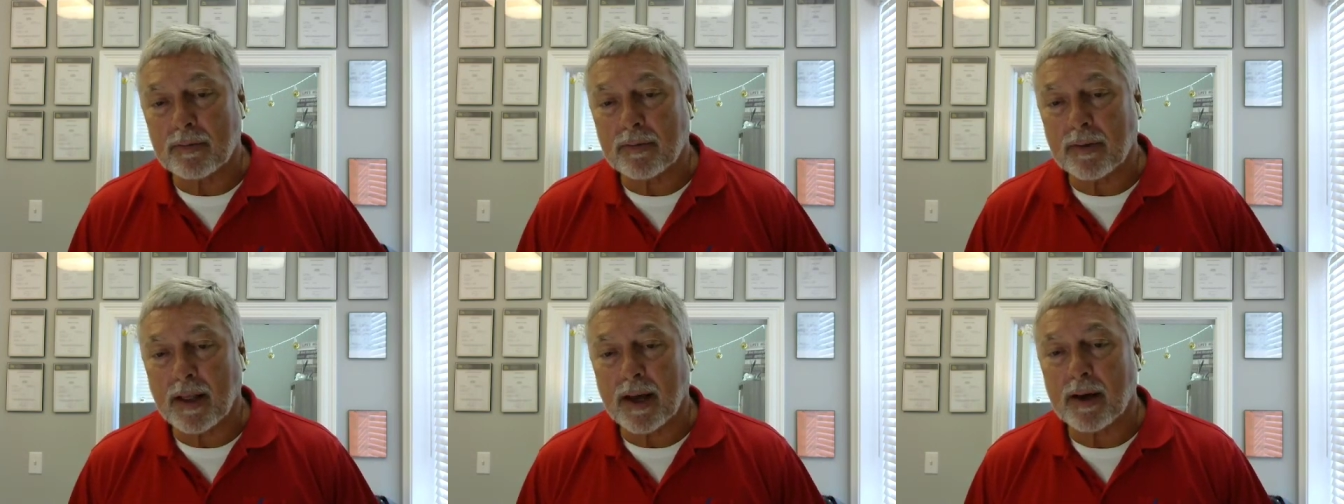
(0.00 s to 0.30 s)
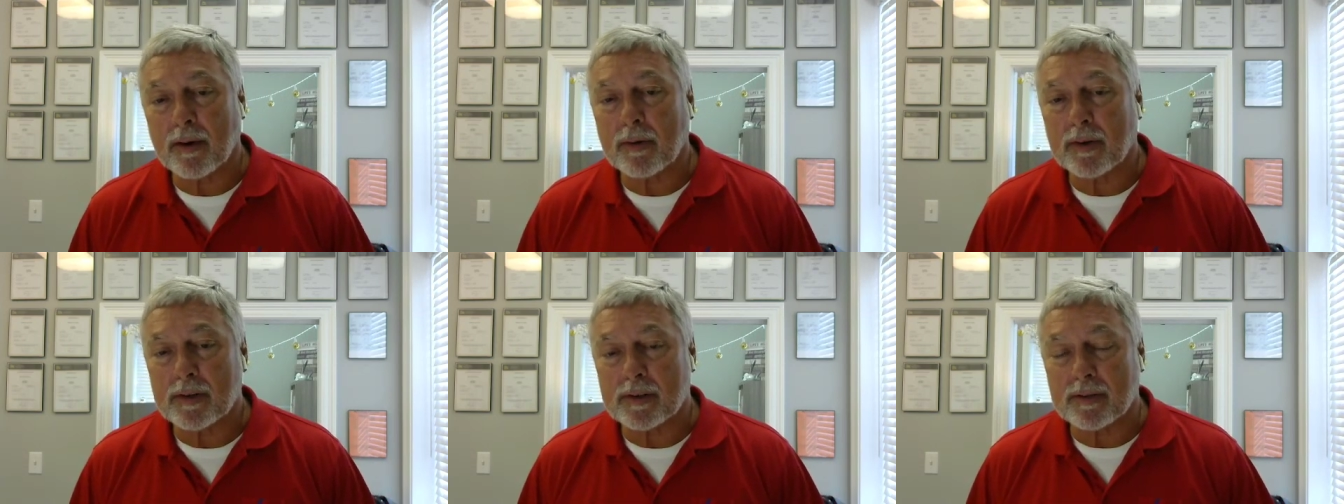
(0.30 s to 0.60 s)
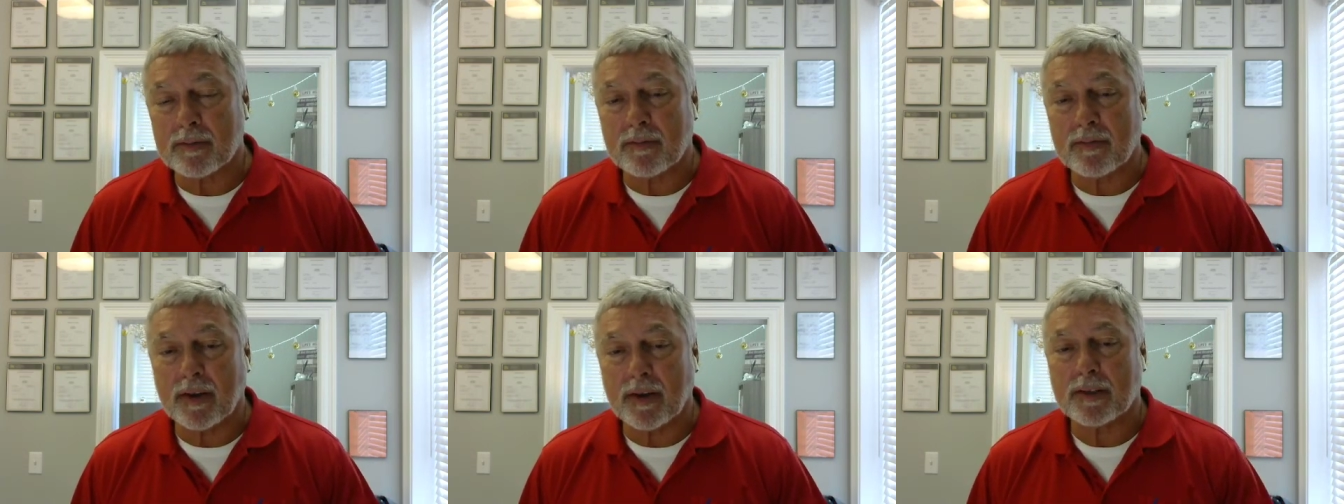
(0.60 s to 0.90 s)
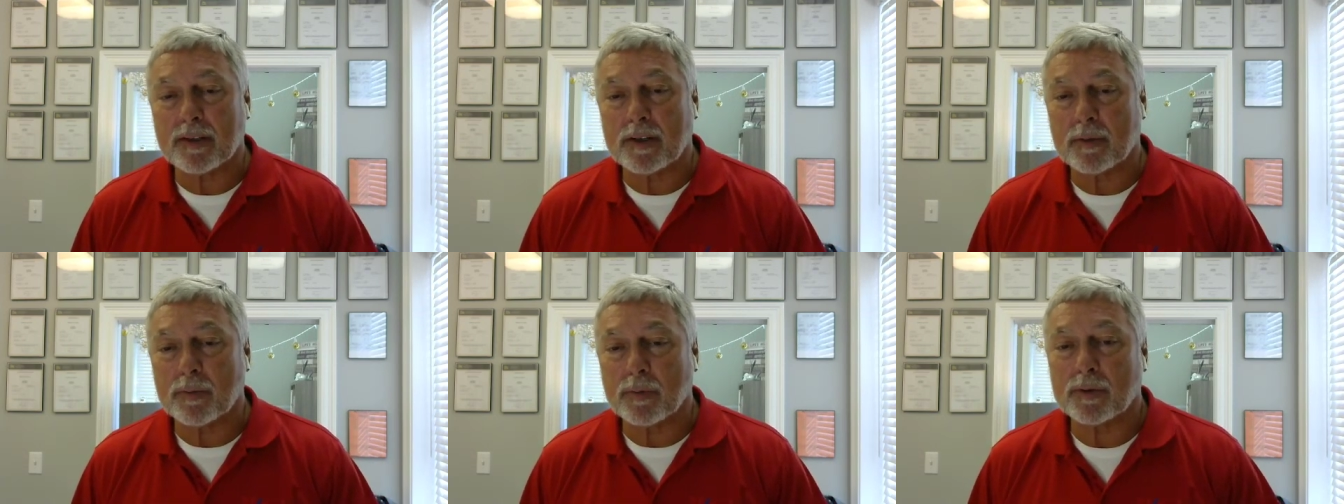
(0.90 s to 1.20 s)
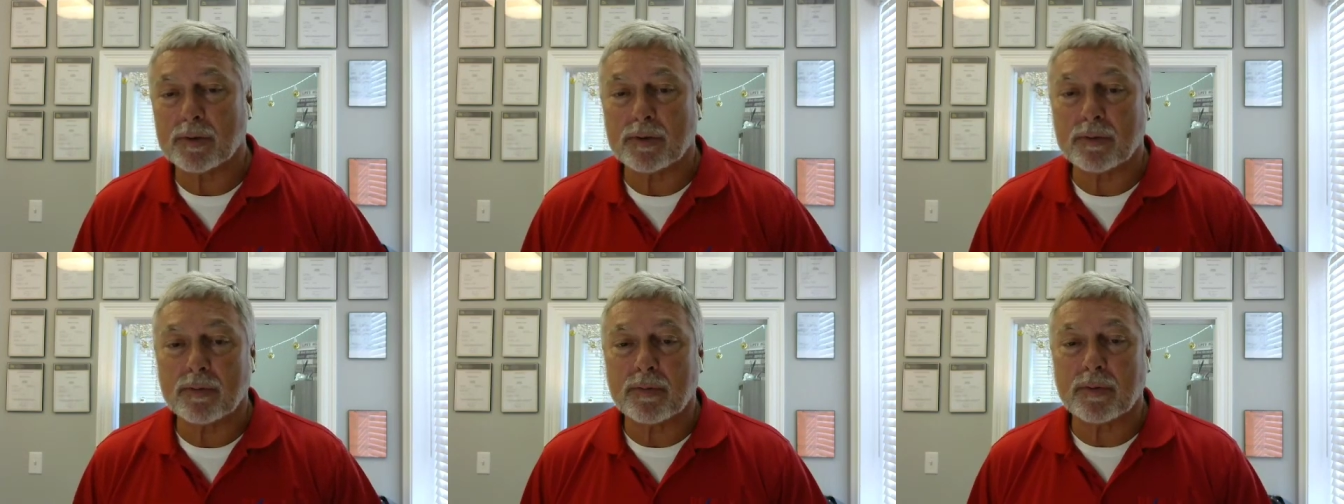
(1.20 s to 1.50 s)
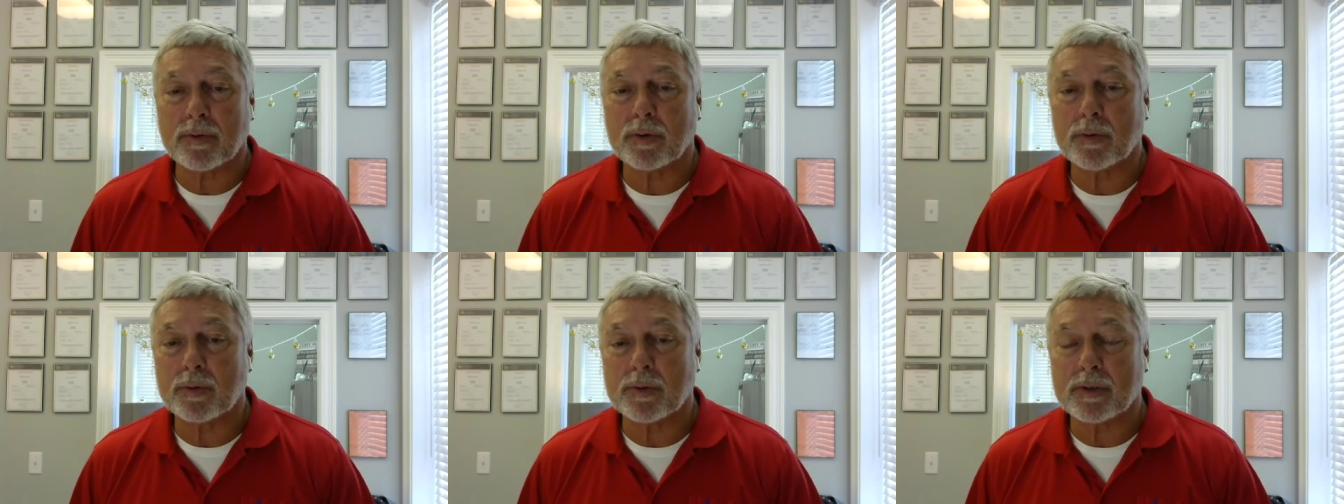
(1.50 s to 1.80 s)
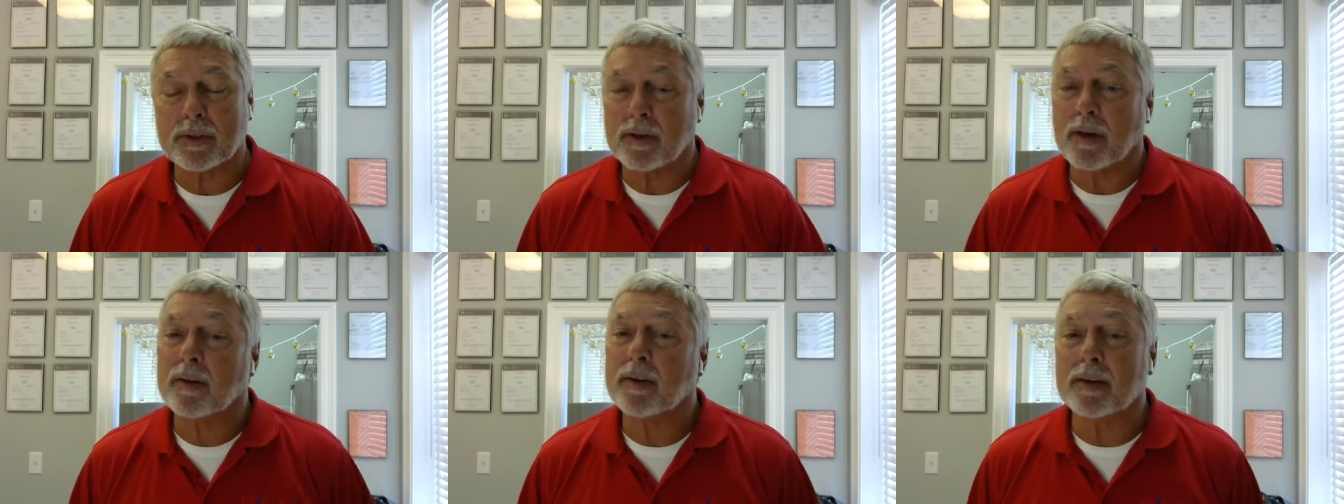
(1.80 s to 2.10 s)
flowers and vegetables and fruits
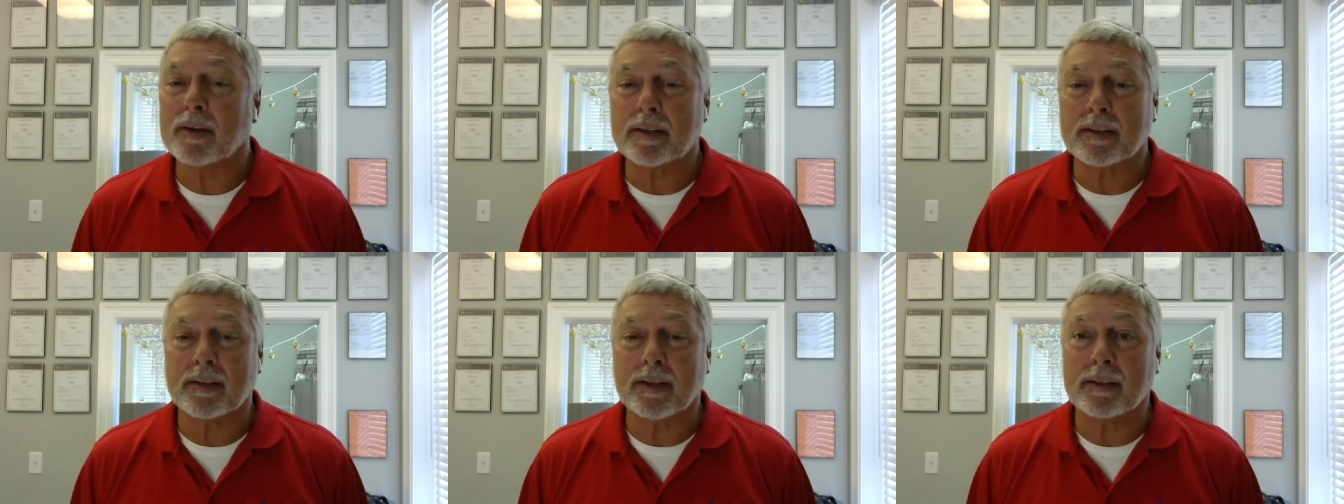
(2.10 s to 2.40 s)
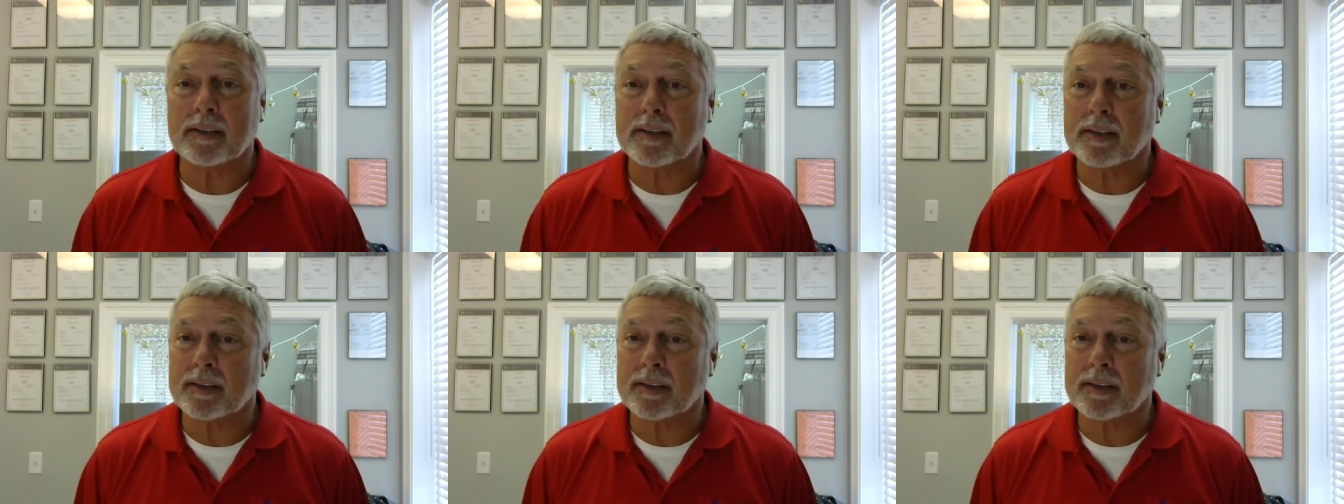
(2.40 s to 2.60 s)
and all these things,